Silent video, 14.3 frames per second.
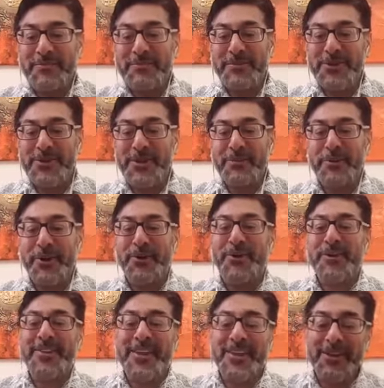Michelle
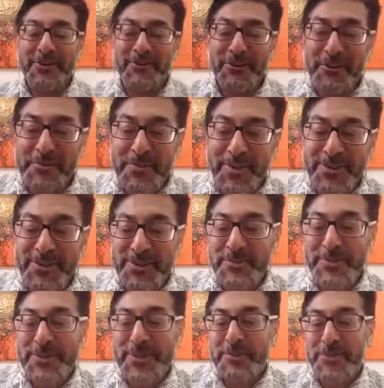Poe, thank you very much.
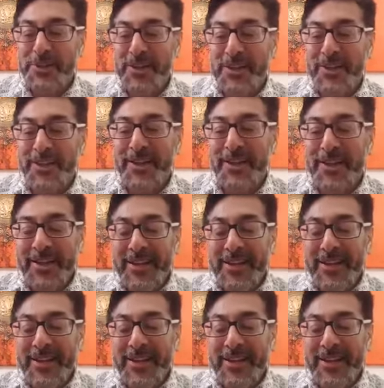Superstar Michelle.